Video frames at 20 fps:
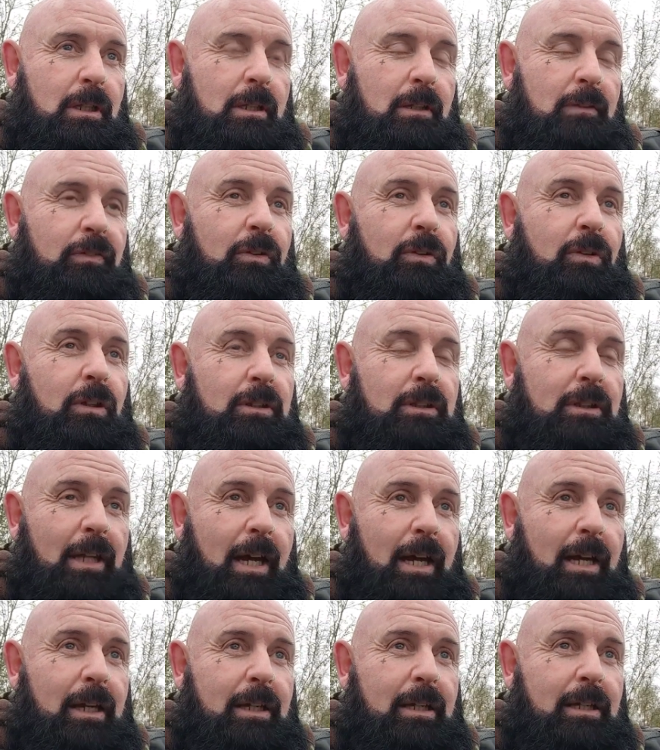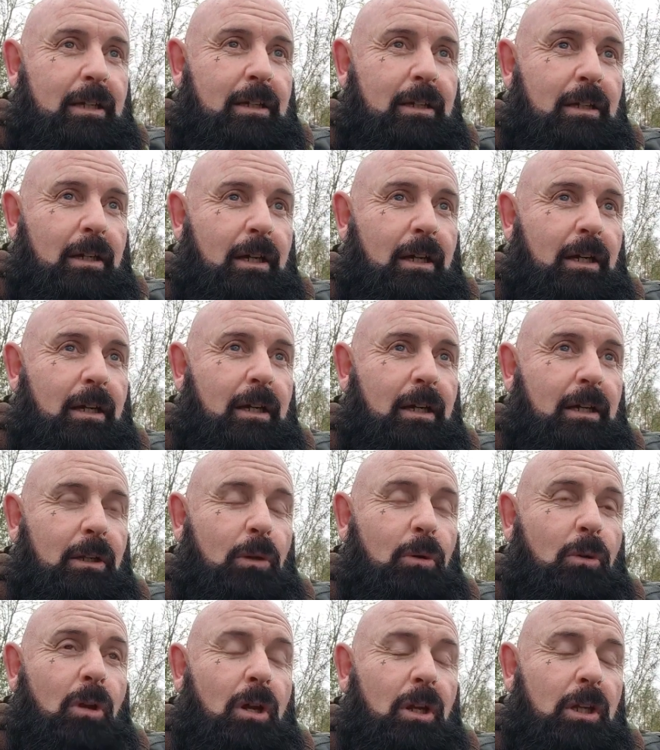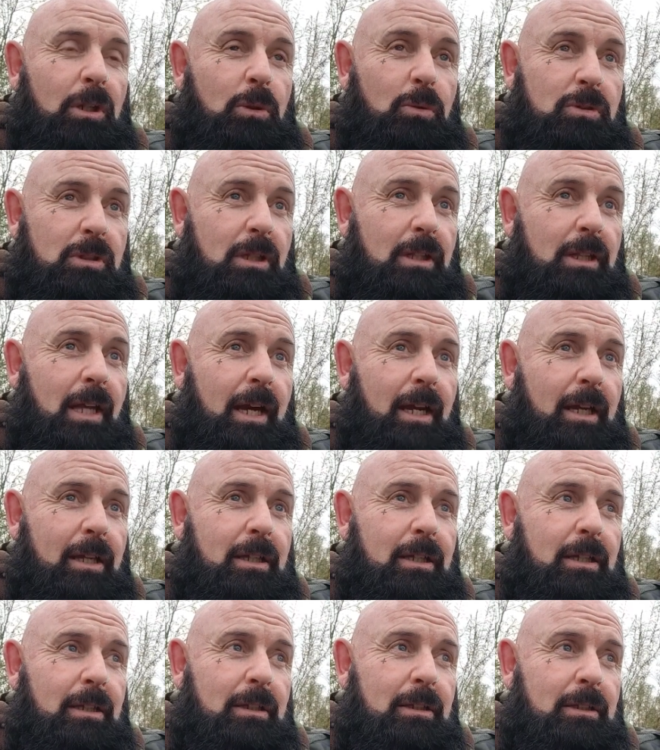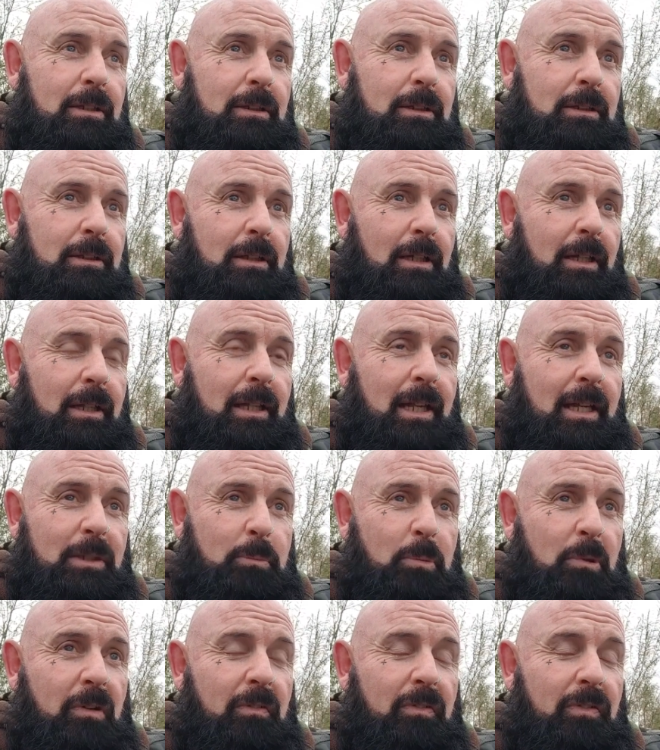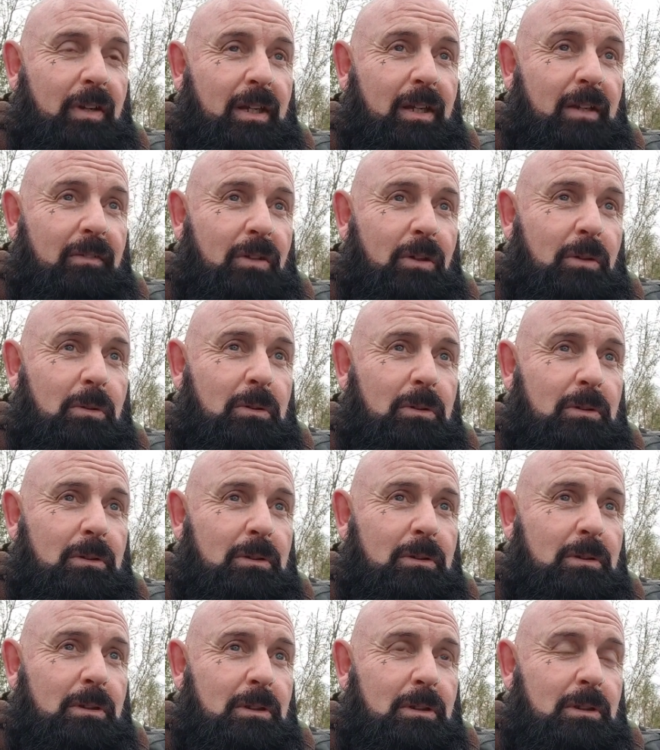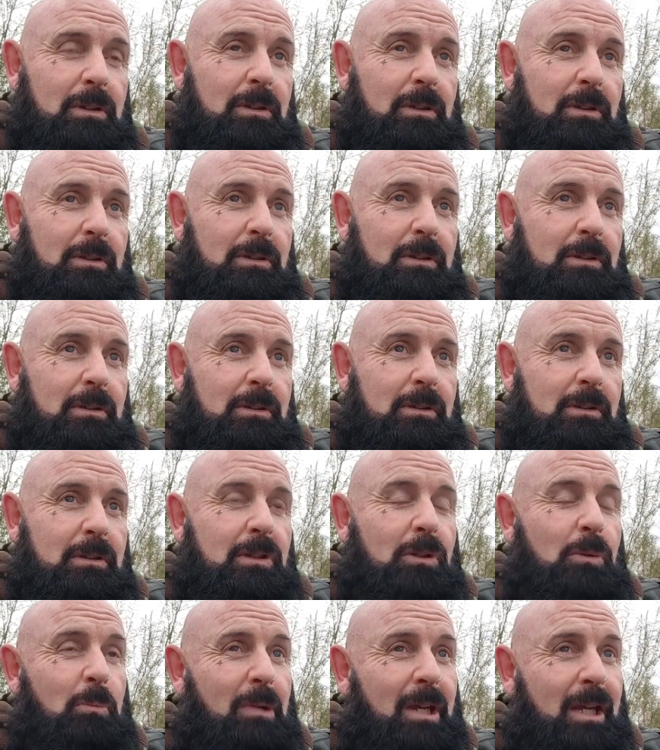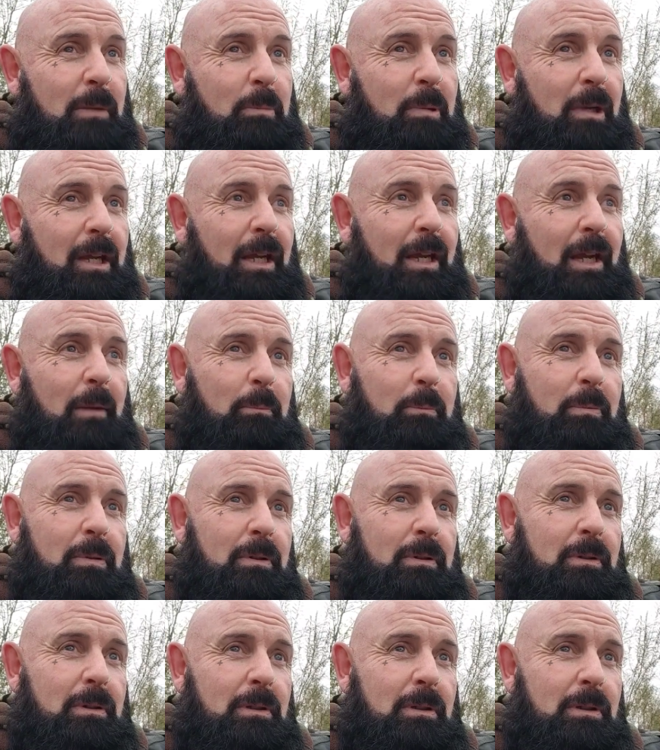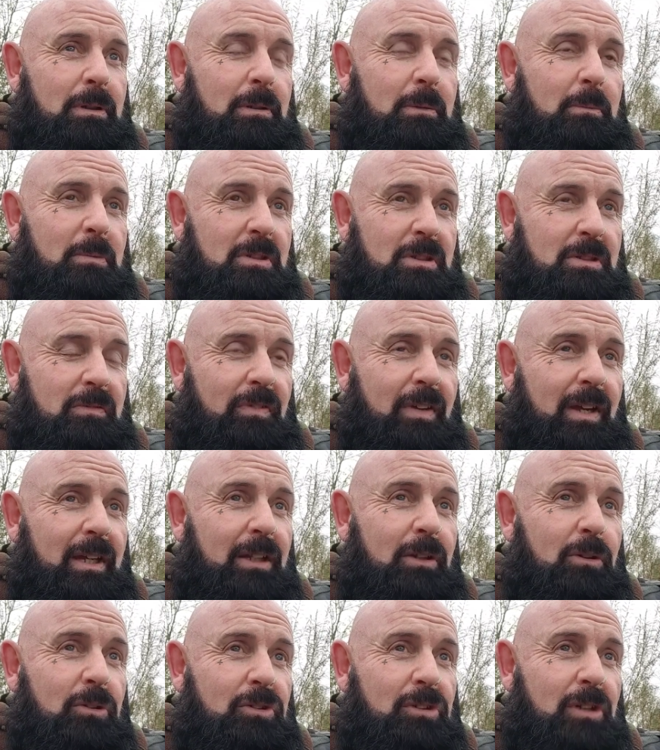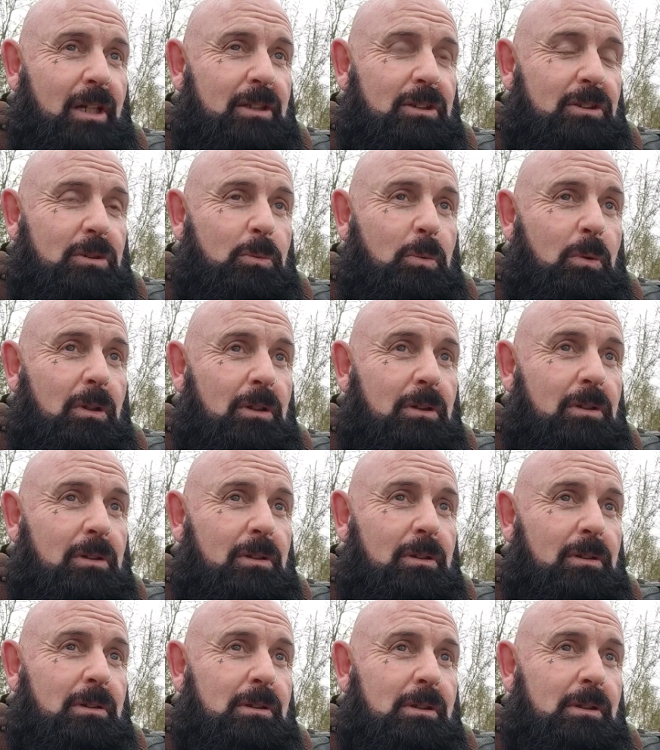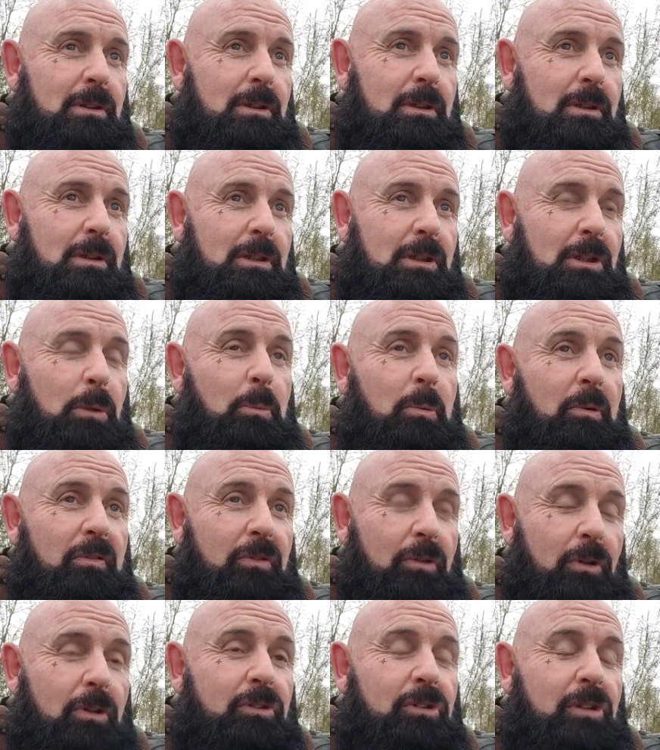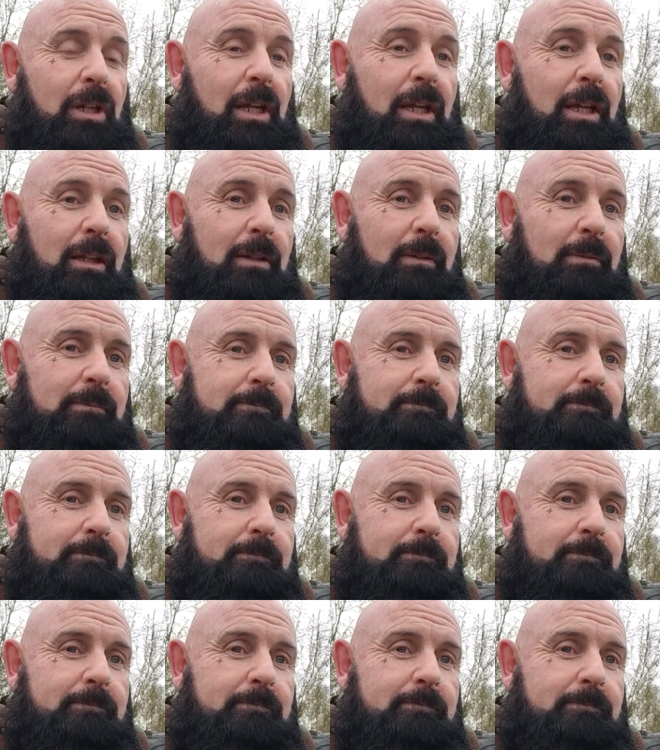If you got duck and you're not used to duck and that's put in front of you, you may pick it up. There's a very good chance you won't. You prefer chicken.